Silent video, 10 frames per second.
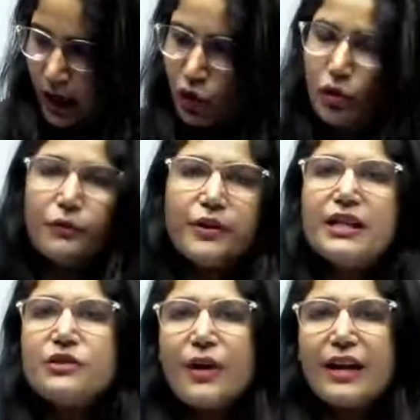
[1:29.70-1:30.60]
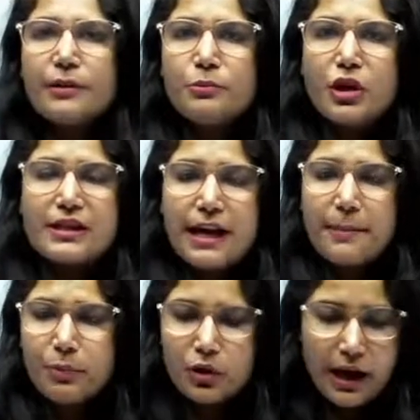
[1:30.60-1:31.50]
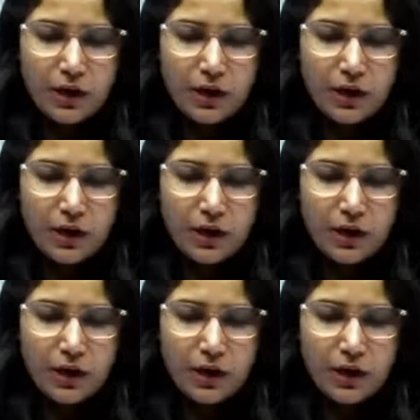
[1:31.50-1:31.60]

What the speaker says: Hello friends, welcome to Exampur.